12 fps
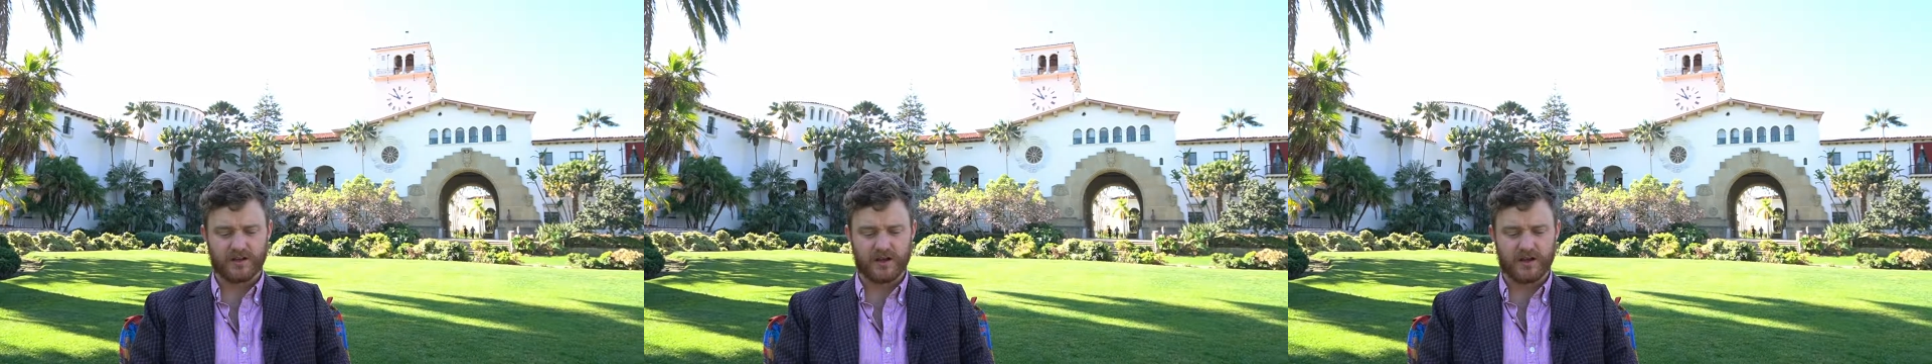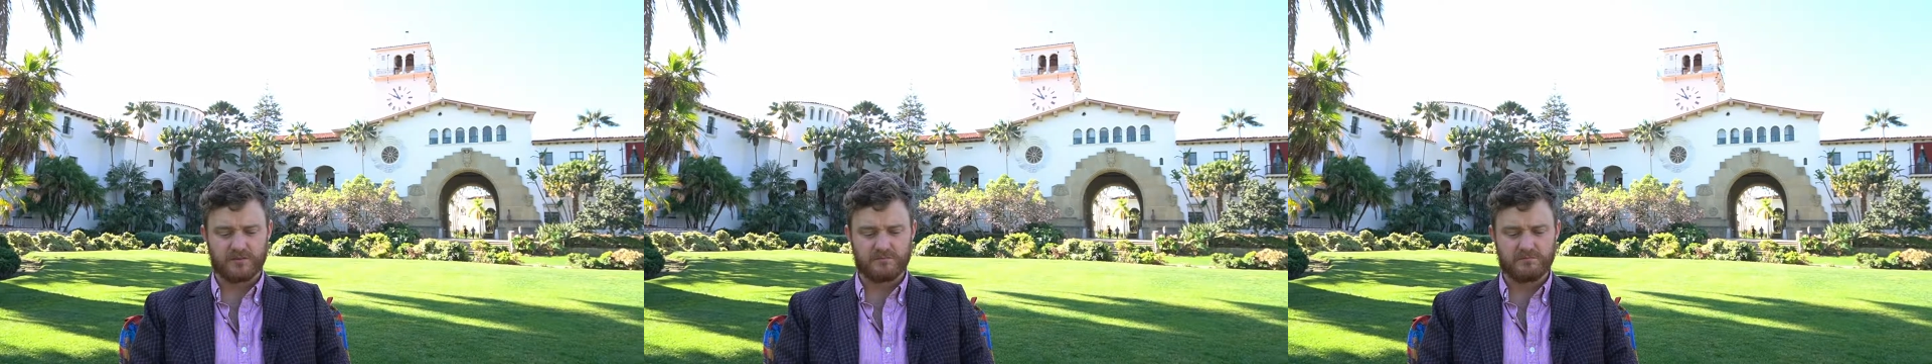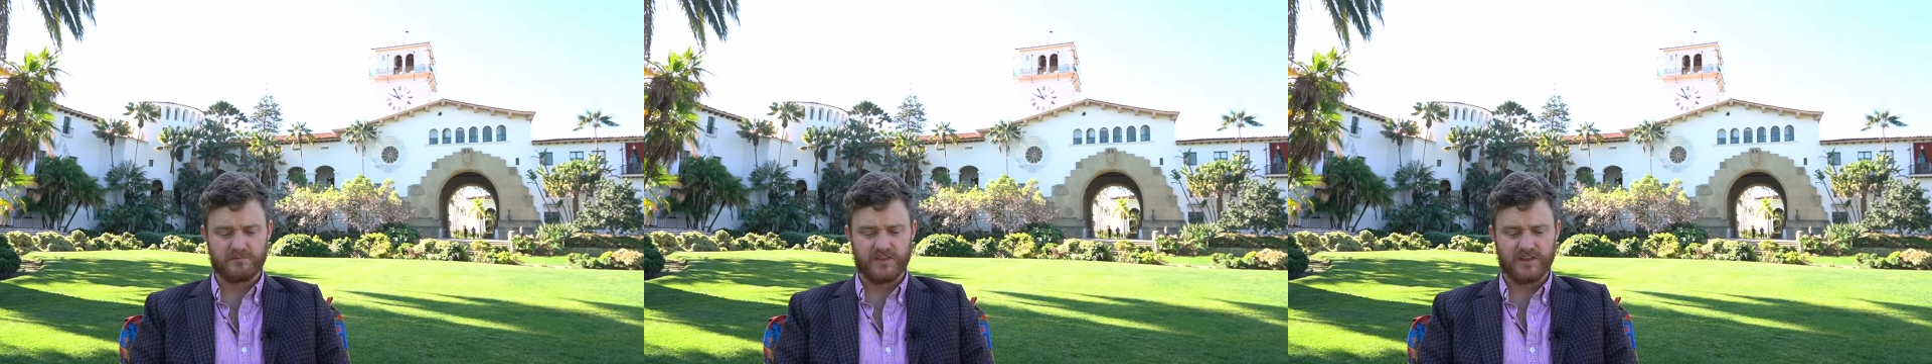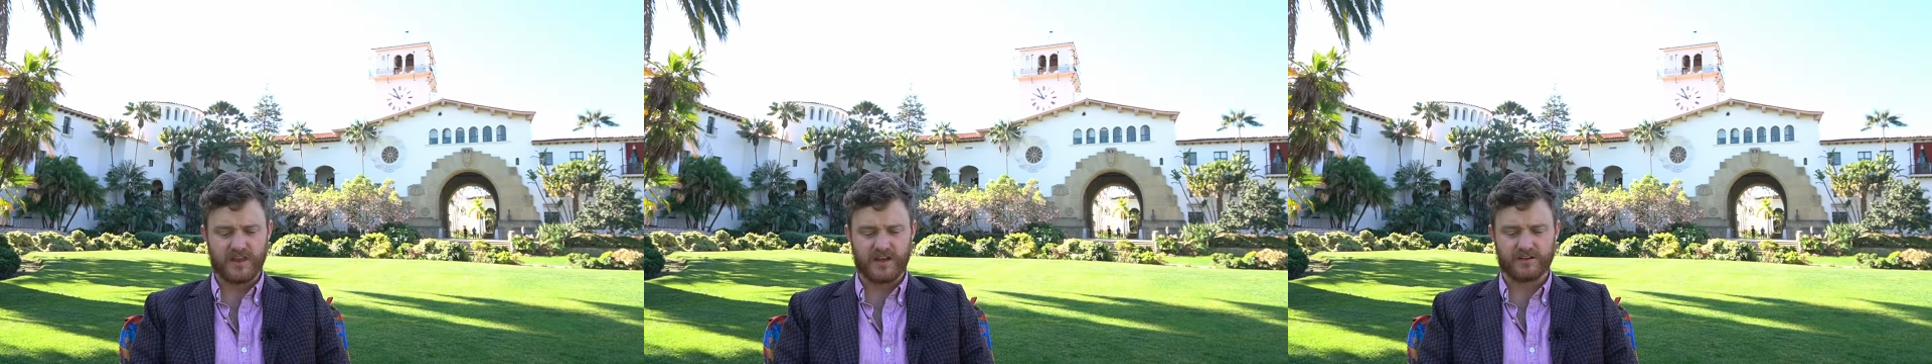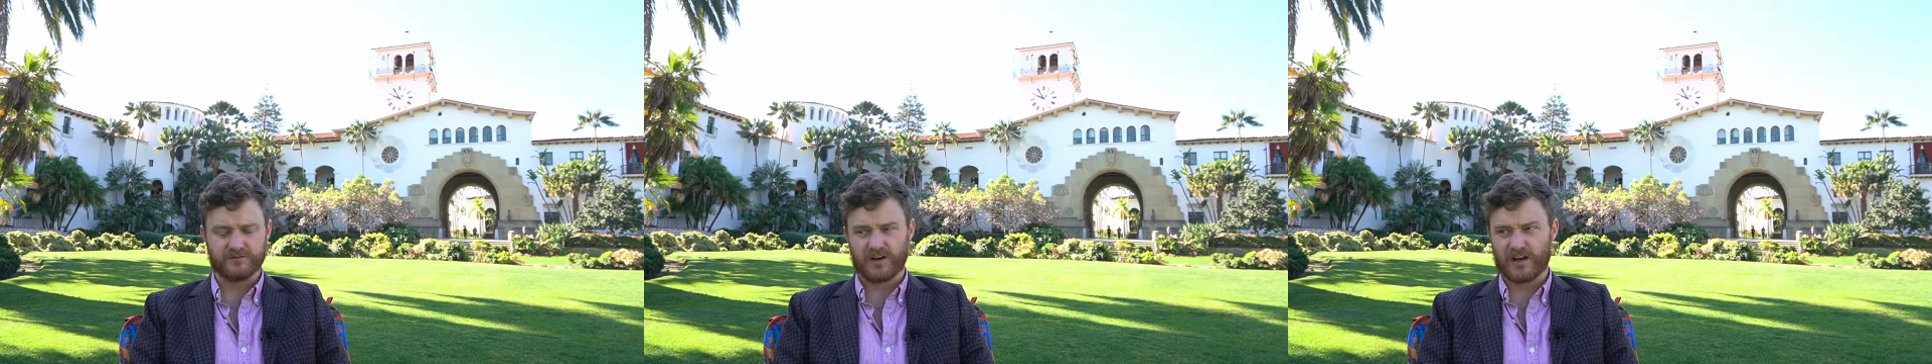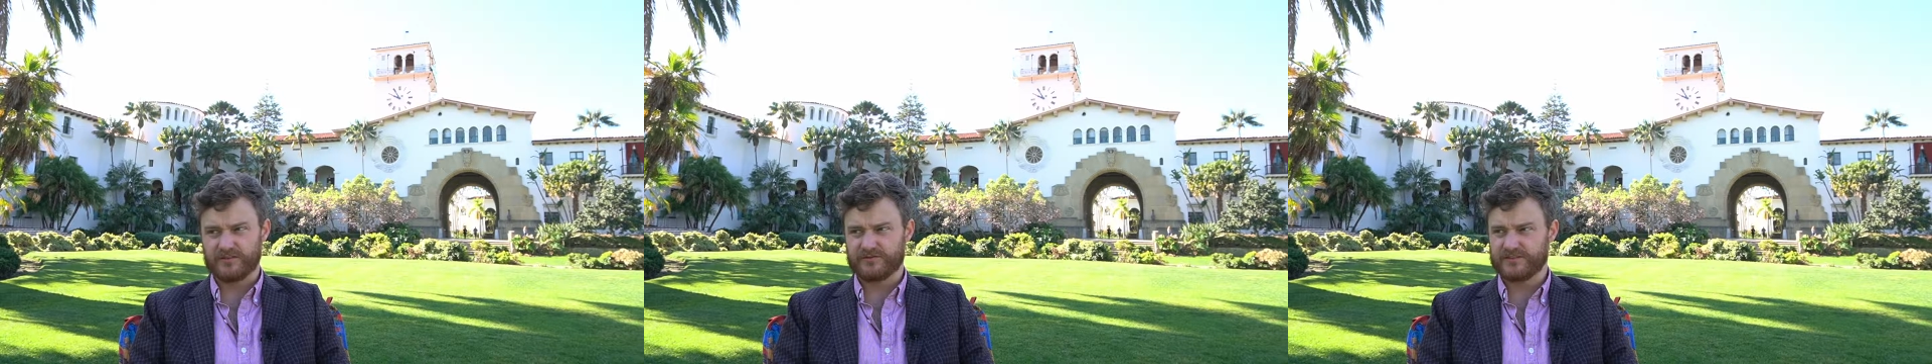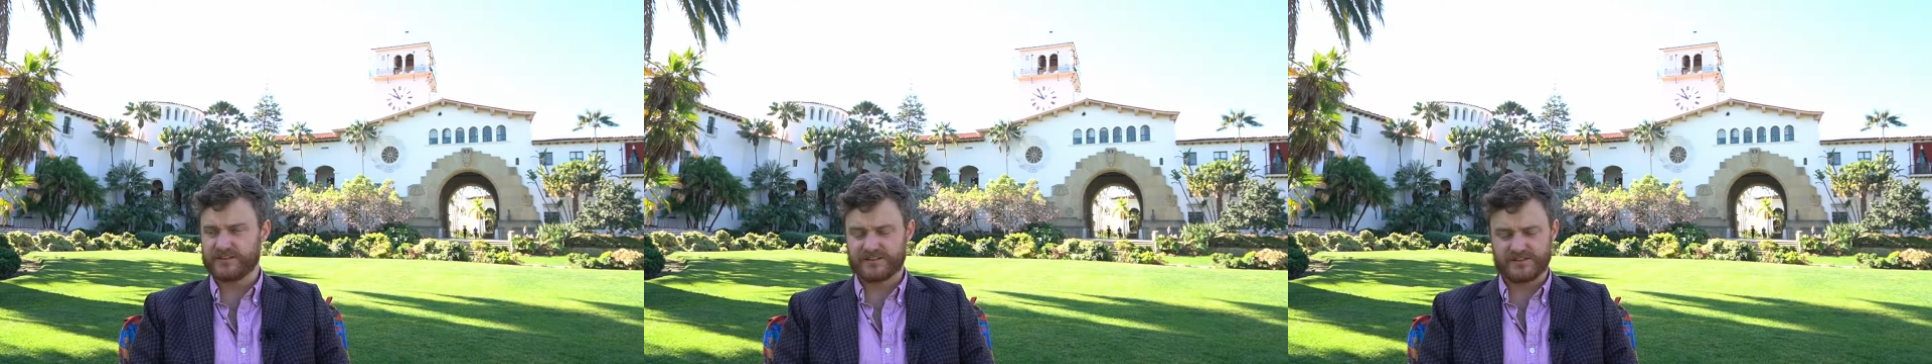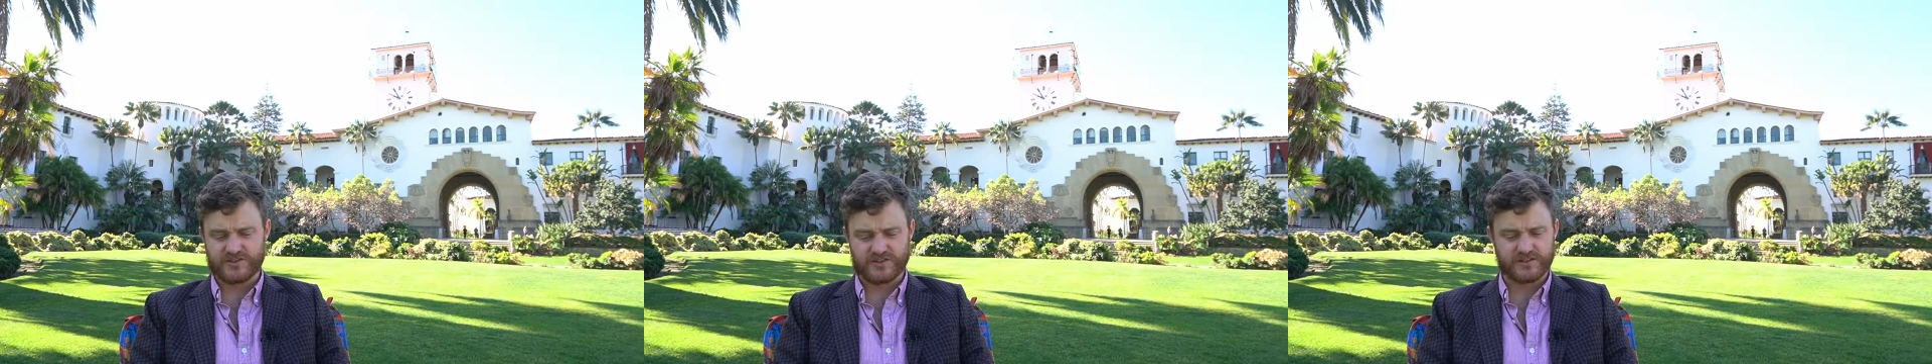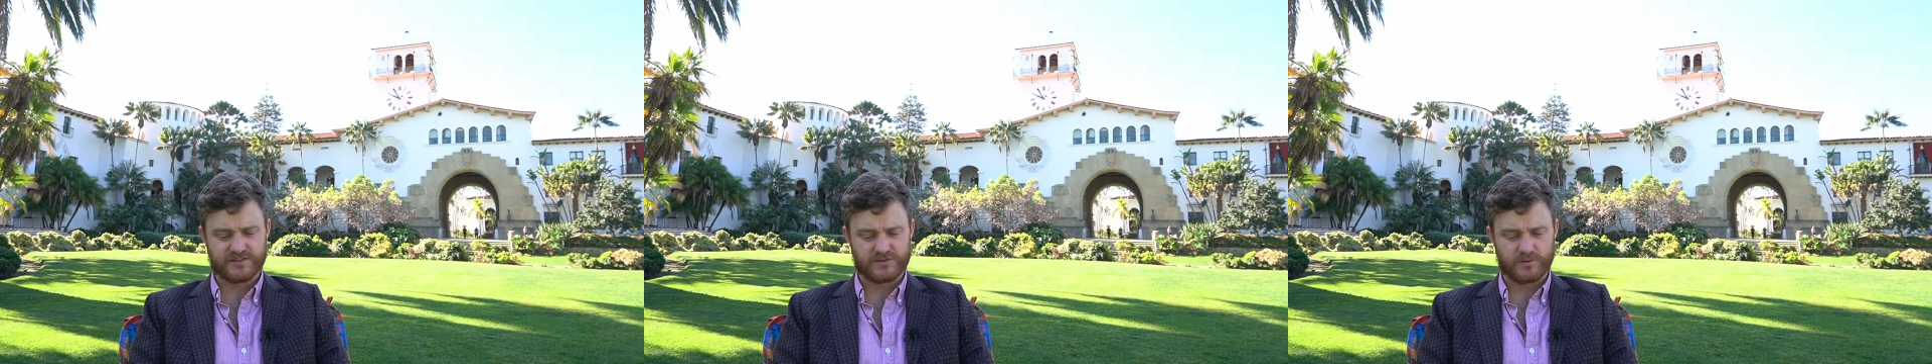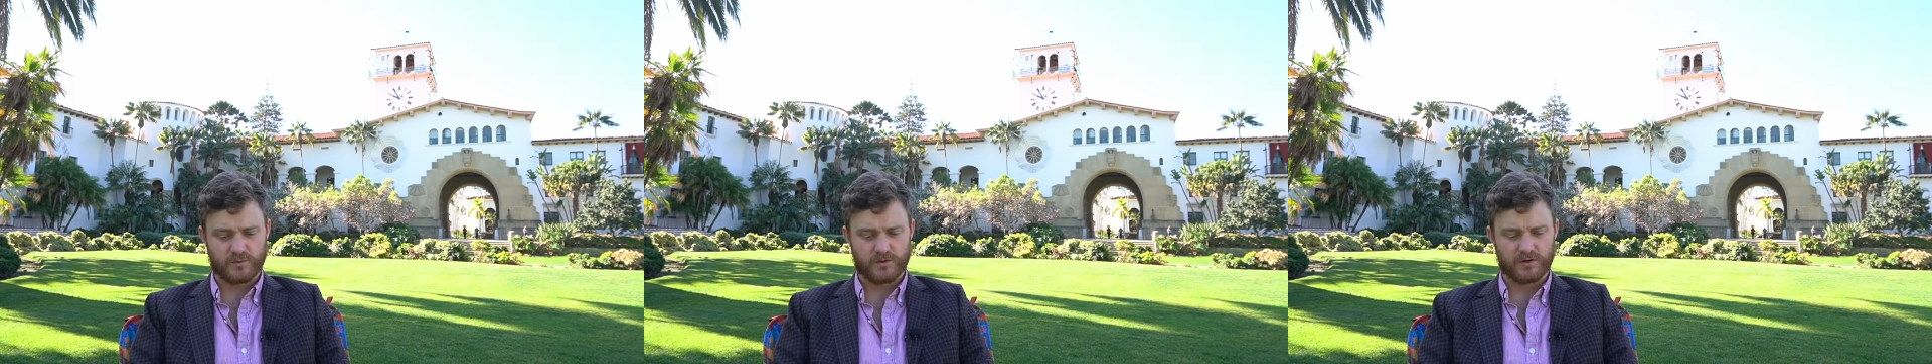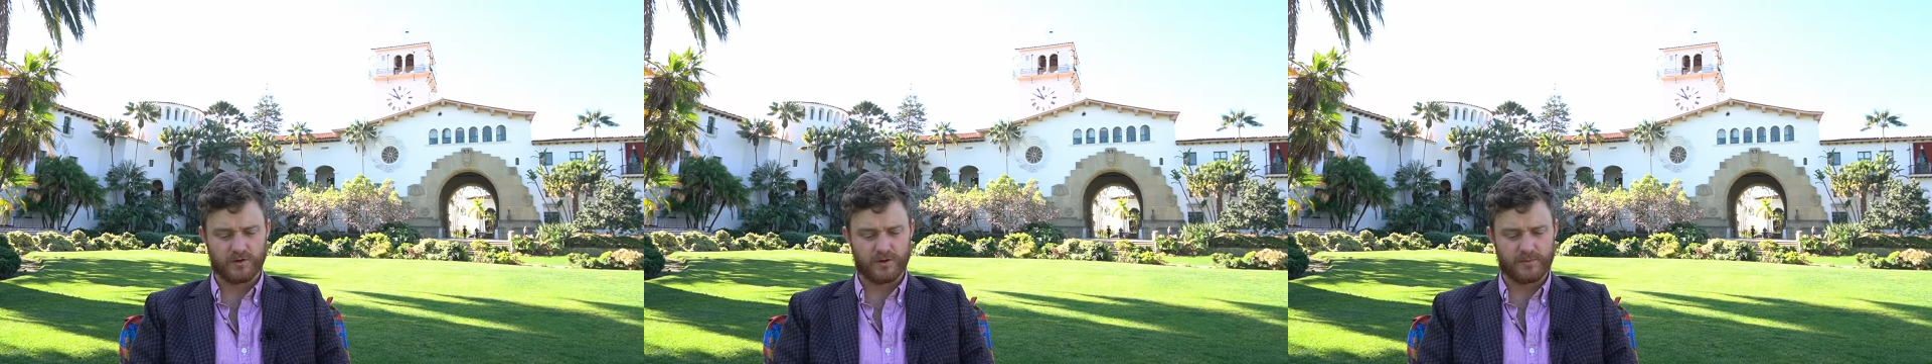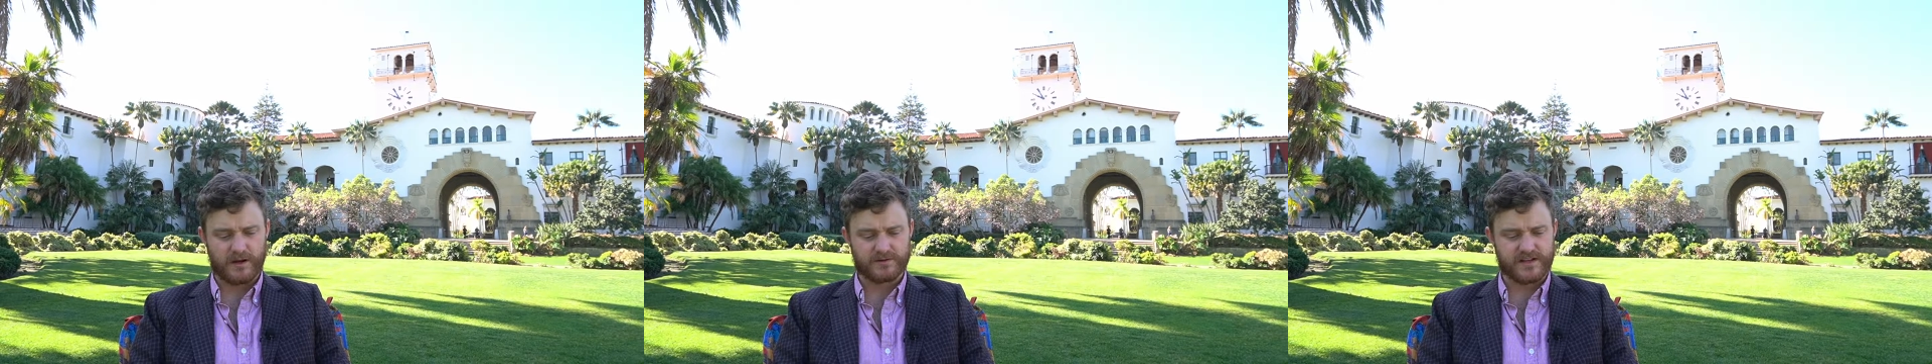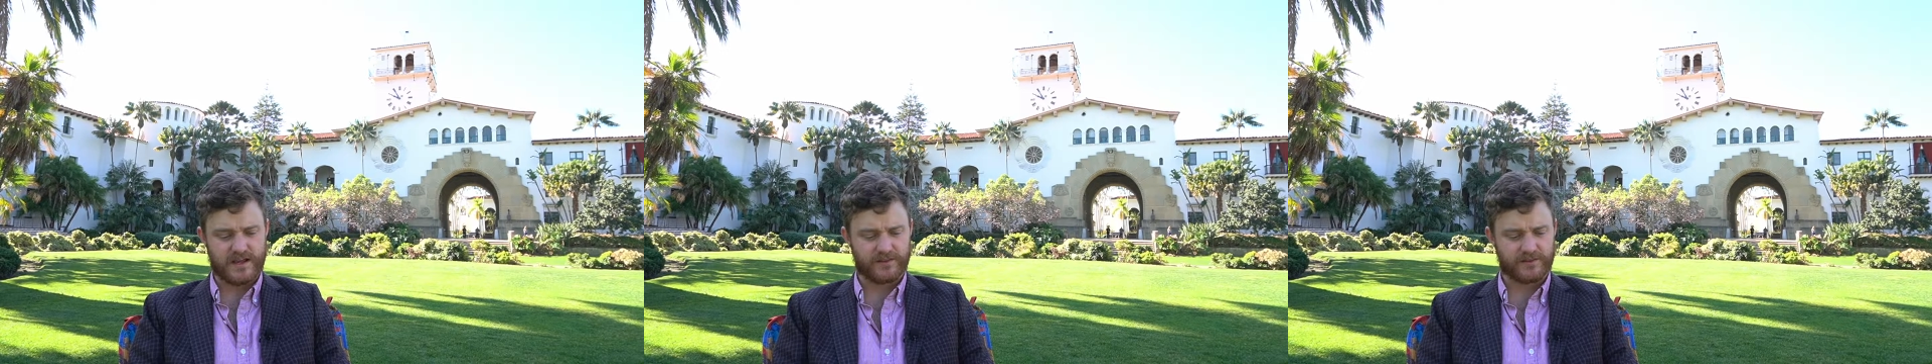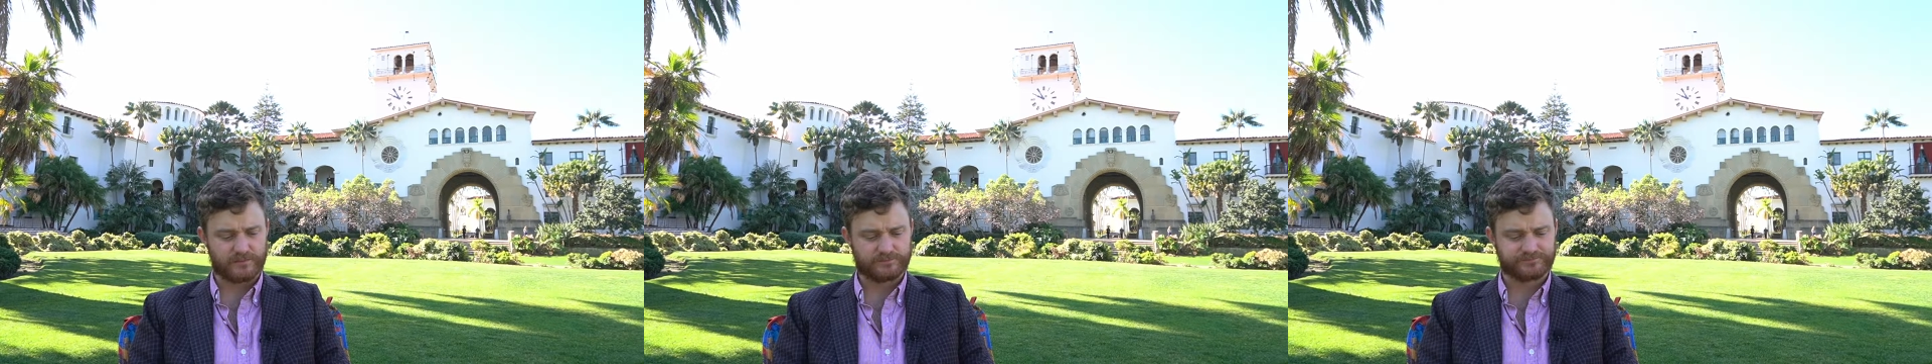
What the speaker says: the end-of-life decisions or about death.